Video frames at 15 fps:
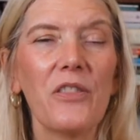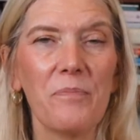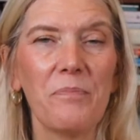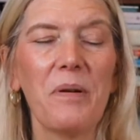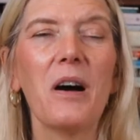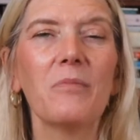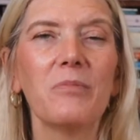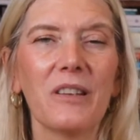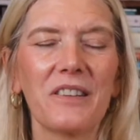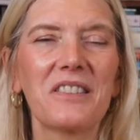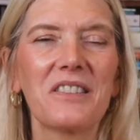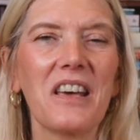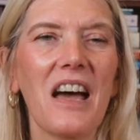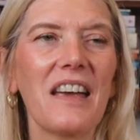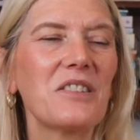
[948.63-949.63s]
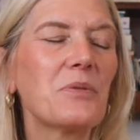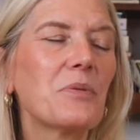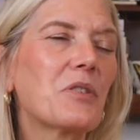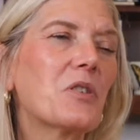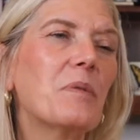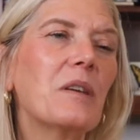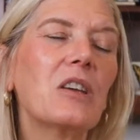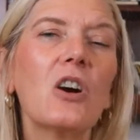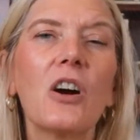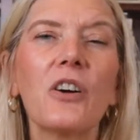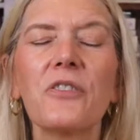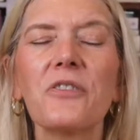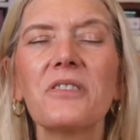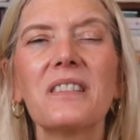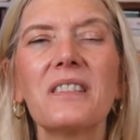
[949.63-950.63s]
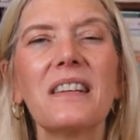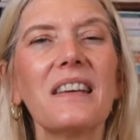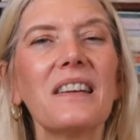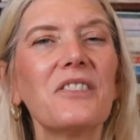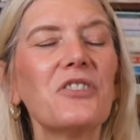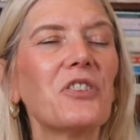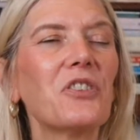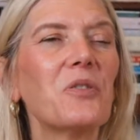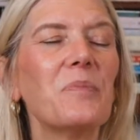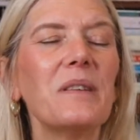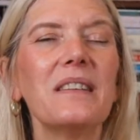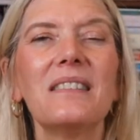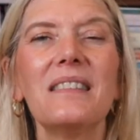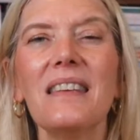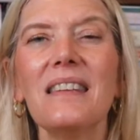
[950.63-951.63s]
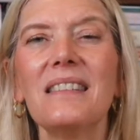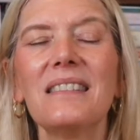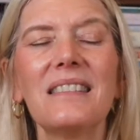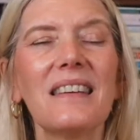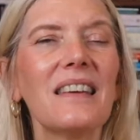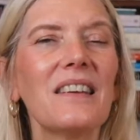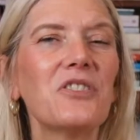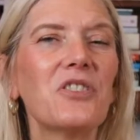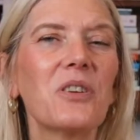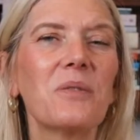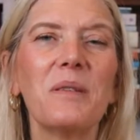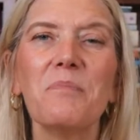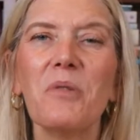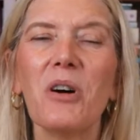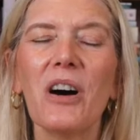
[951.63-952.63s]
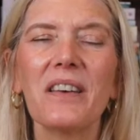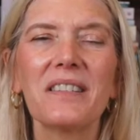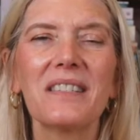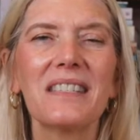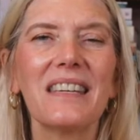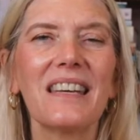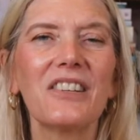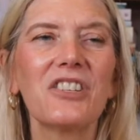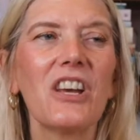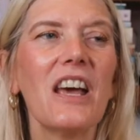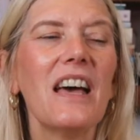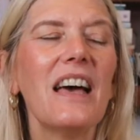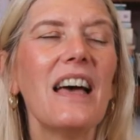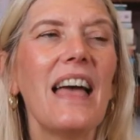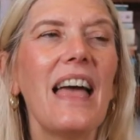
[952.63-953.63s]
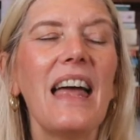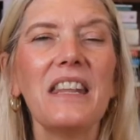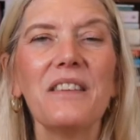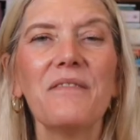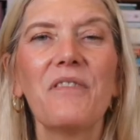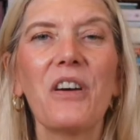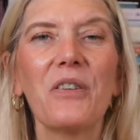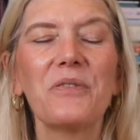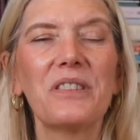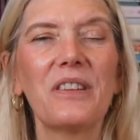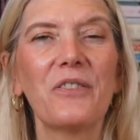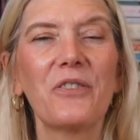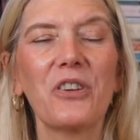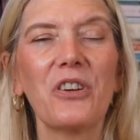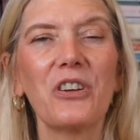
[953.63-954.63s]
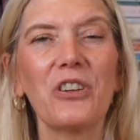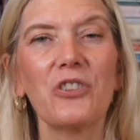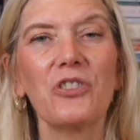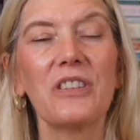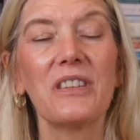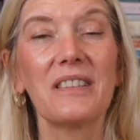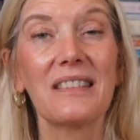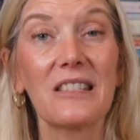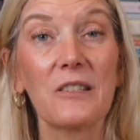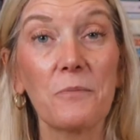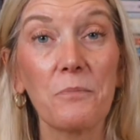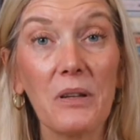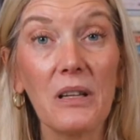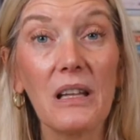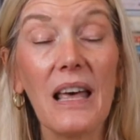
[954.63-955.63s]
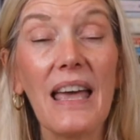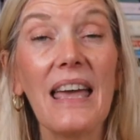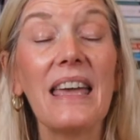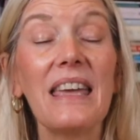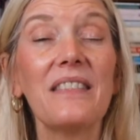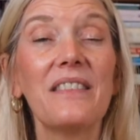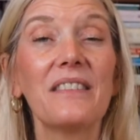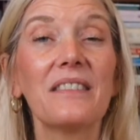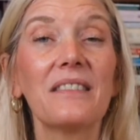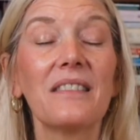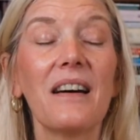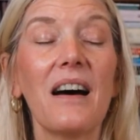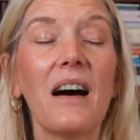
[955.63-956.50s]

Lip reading: public side. So it could be garter stitch, it could be seed stitch, it could be moss stitch, any of those that are going to display